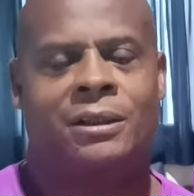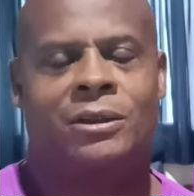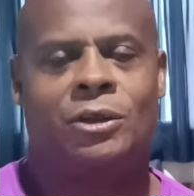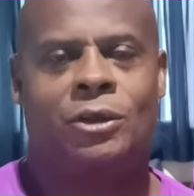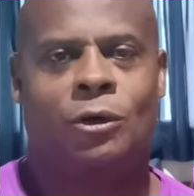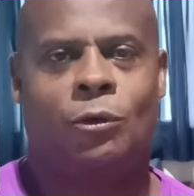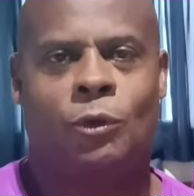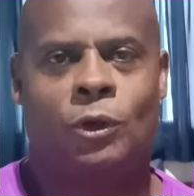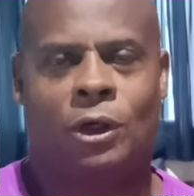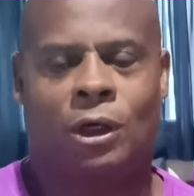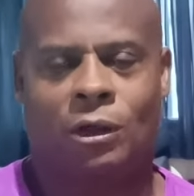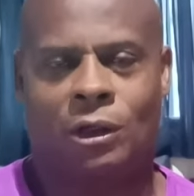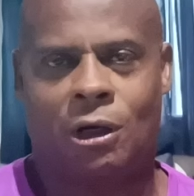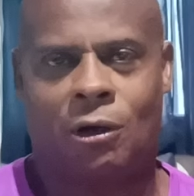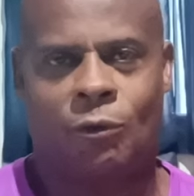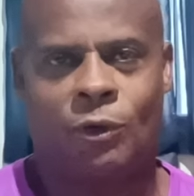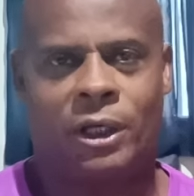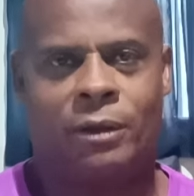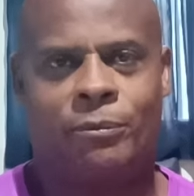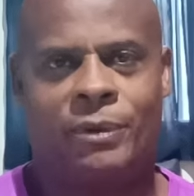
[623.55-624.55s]
You know, we're on
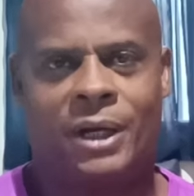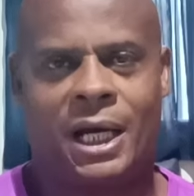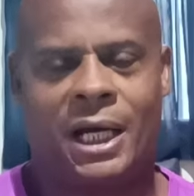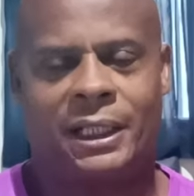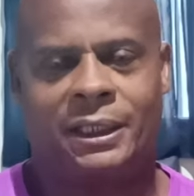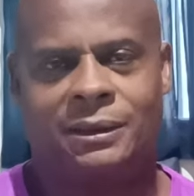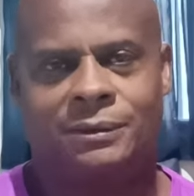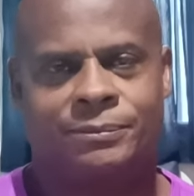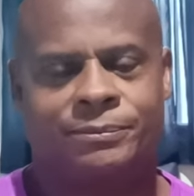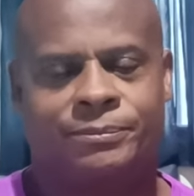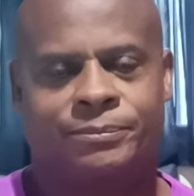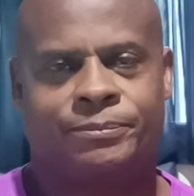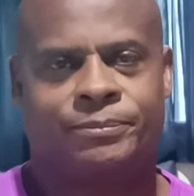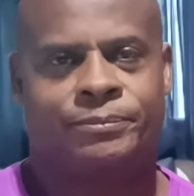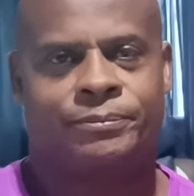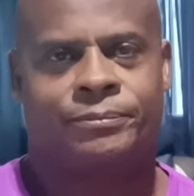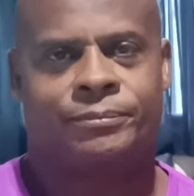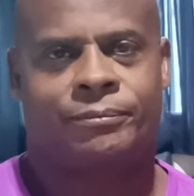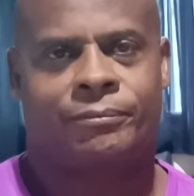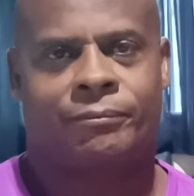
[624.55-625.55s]
our way back
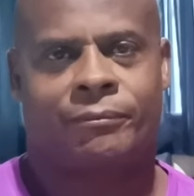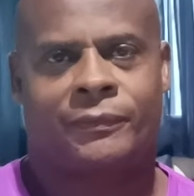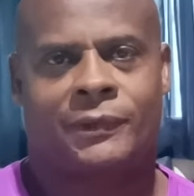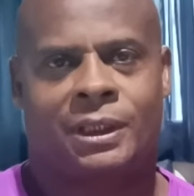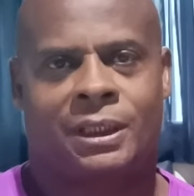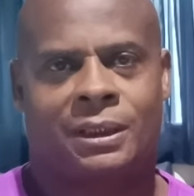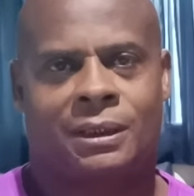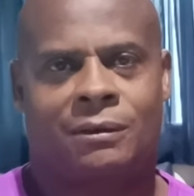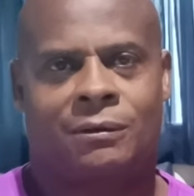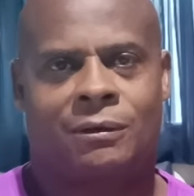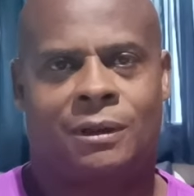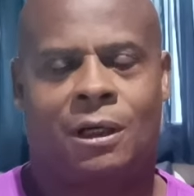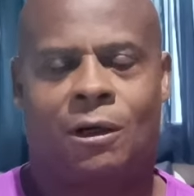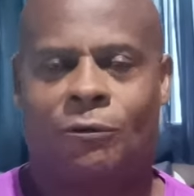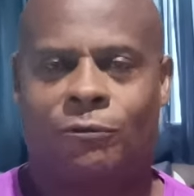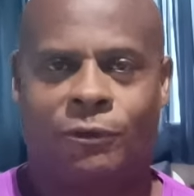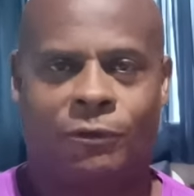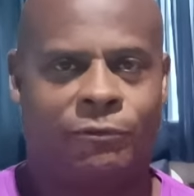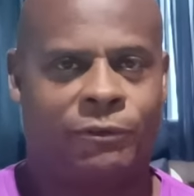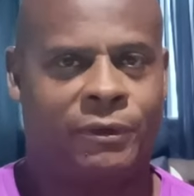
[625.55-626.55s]

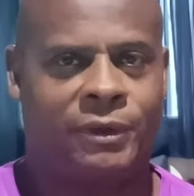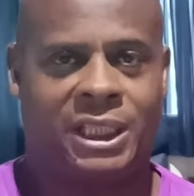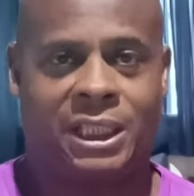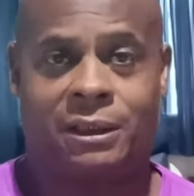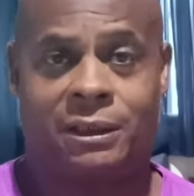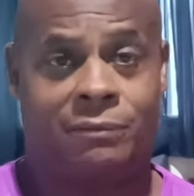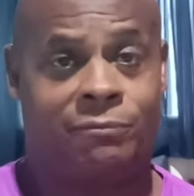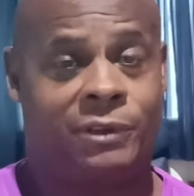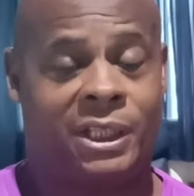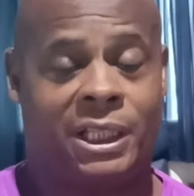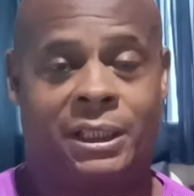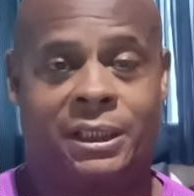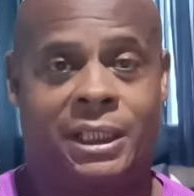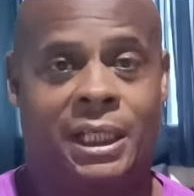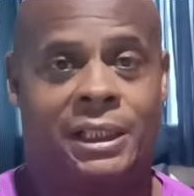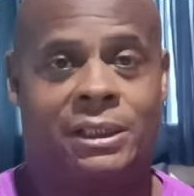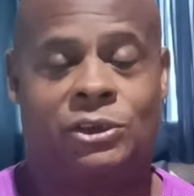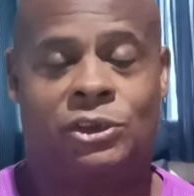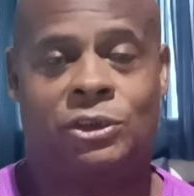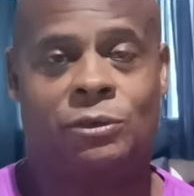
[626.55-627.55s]
off of a
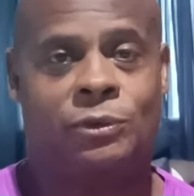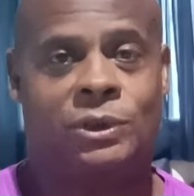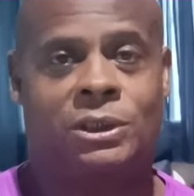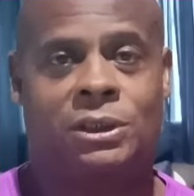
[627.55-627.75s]
vacation.